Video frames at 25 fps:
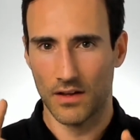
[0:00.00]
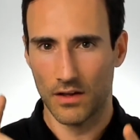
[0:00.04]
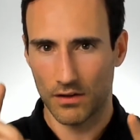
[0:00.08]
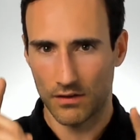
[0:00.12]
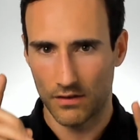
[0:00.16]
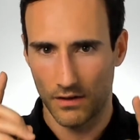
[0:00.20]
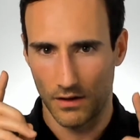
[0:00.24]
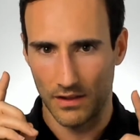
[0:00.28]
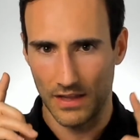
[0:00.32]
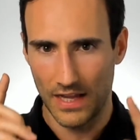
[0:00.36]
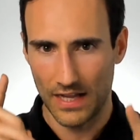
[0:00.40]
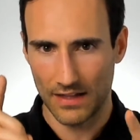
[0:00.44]

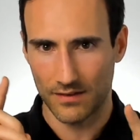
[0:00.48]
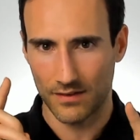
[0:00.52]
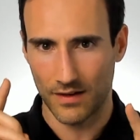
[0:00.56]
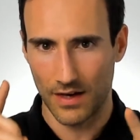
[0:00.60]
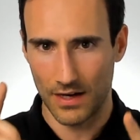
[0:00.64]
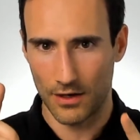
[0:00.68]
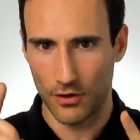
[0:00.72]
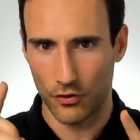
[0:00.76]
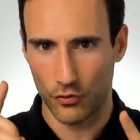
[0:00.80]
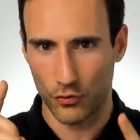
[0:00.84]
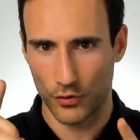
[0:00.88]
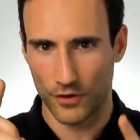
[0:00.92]
So let's get
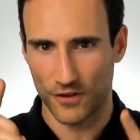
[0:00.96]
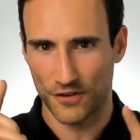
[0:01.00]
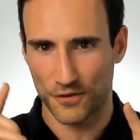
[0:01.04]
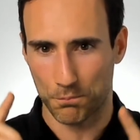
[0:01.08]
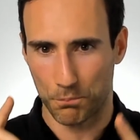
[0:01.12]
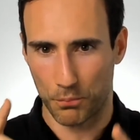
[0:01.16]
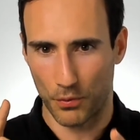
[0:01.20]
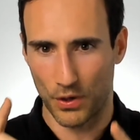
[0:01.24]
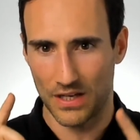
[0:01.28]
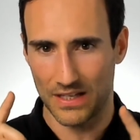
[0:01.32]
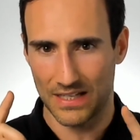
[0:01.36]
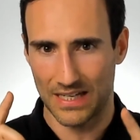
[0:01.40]
into a
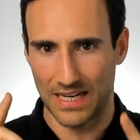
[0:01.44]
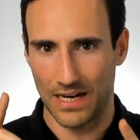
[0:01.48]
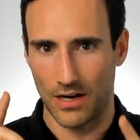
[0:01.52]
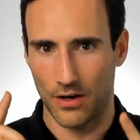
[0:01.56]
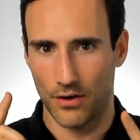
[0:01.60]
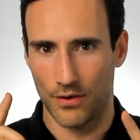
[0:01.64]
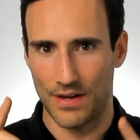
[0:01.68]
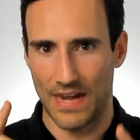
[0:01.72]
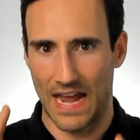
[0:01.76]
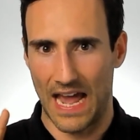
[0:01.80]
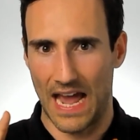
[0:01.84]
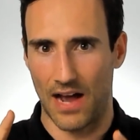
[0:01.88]
sprint
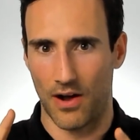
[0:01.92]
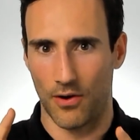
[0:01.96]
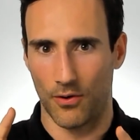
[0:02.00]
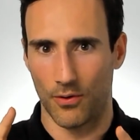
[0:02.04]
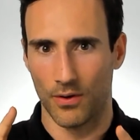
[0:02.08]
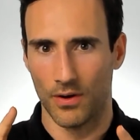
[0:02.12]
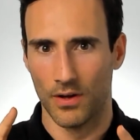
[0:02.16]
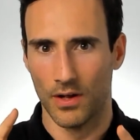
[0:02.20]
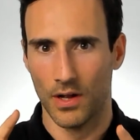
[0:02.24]
gear now.